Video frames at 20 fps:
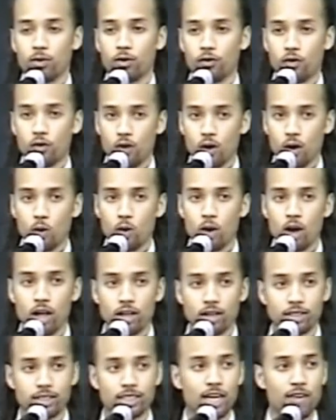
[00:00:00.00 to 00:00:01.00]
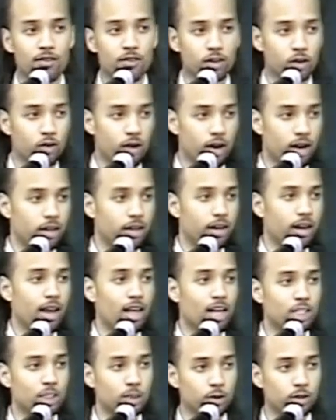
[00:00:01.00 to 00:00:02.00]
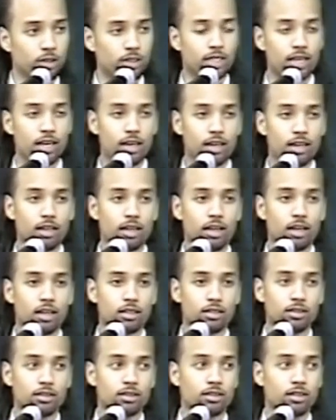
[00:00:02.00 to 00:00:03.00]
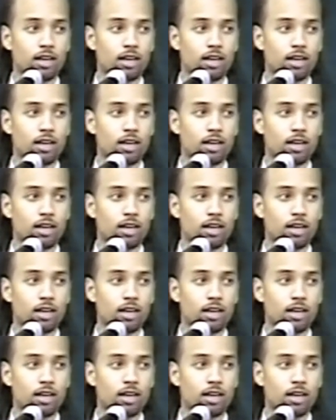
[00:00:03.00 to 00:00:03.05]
perform well in the 7th grade, you're eligible to take